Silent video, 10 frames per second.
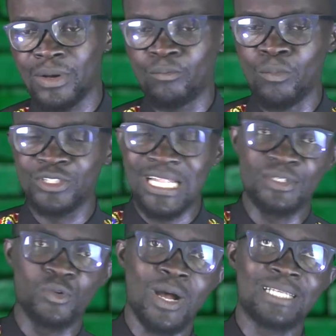Muslims
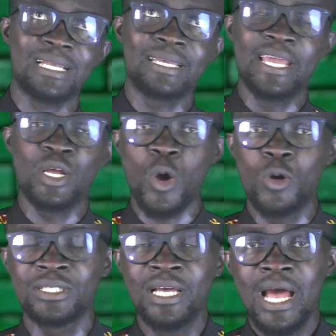who again
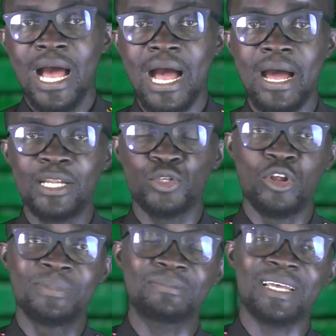quote
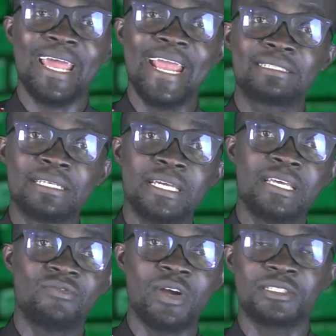Deuteronomy chapter
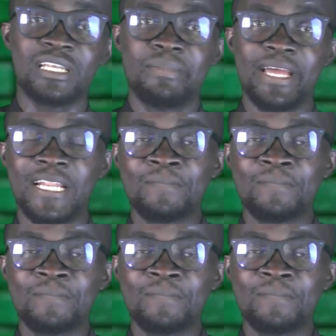18 verse number